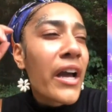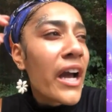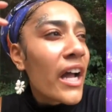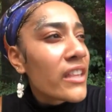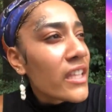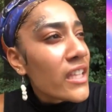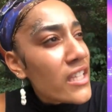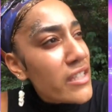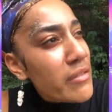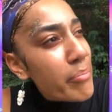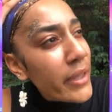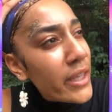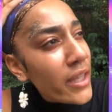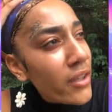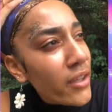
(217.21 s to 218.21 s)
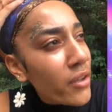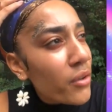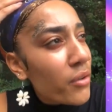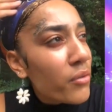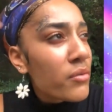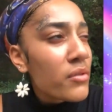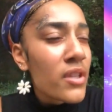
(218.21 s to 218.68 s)
These women
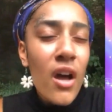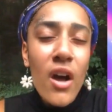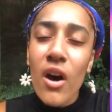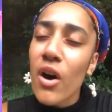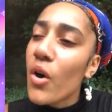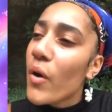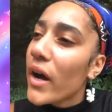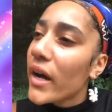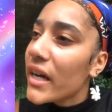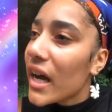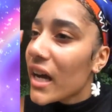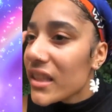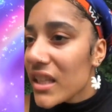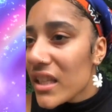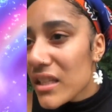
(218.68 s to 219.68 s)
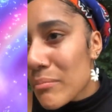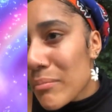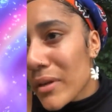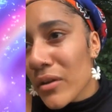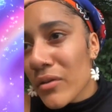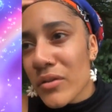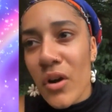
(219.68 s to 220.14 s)
are the last of the
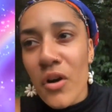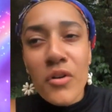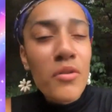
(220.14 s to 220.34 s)
Mohegans.